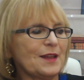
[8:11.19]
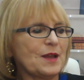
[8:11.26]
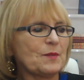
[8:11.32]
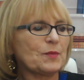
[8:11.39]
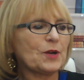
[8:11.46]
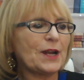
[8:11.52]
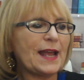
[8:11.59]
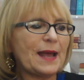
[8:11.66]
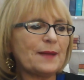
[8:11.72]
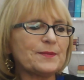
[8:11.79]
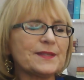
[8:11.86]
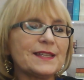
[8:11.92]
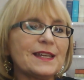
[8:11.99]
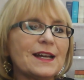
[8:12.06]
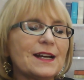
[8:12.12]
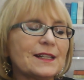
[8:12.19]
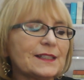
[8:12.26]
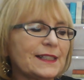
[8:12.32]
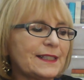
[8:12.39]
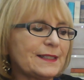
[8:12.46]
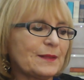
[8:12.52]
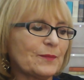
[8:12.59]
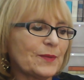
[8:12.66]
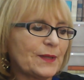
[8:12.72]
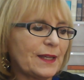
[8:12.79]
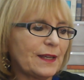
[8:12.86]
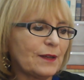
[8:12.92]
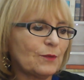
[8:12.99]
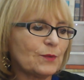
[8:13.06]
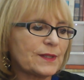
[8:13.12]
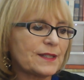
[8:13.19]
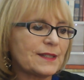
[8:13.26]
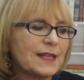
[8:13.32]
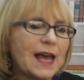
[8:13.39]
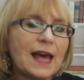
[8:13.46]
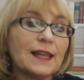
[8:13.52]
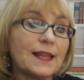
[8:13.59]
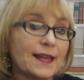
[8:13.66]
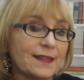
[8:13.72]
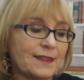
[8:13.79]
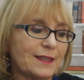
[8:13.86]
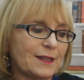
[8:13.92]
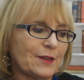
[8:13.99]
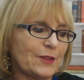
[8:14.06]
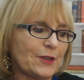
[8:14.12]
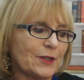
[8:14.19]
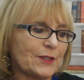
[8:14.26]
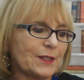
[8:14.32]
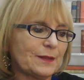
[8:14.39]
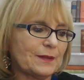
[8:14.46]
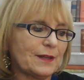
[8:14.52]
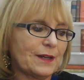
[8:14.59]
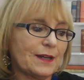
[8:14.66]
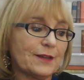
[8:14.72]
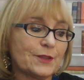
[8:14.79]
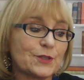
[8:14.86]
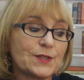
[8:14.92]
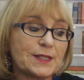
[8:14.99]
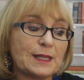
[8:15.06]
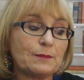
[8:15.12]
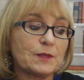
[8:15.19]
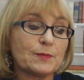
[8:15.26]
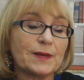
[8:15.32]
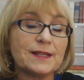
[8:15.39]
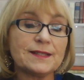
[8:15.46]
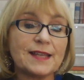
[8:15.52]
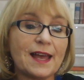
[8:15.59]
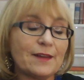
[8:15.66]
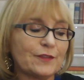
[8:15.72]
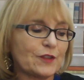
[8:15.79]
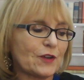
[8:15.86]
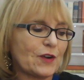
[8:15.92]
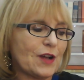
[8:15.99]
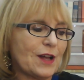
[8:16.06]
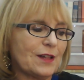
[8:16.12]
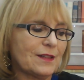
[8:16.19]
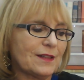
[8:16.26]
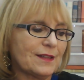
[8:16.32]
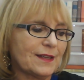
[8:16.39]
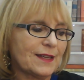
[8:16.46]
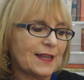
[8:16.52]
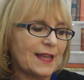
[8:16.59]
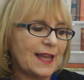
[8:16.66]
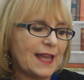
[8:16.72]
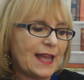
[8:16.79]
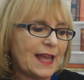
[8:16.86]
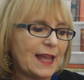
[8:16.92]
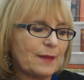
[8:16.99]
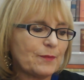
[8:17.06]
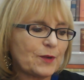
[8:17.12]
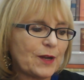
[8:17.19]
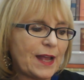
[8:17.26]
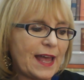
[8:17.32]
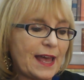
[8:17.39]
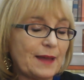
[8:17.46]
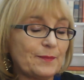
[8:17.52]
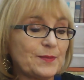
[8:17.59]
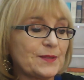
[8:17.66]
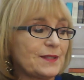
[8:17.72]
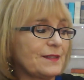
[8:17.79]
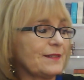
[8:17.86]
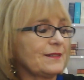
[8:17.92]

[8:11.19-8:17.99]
Perhaps the ugly dumpling was not like the other steamed buns after all. And perhaps,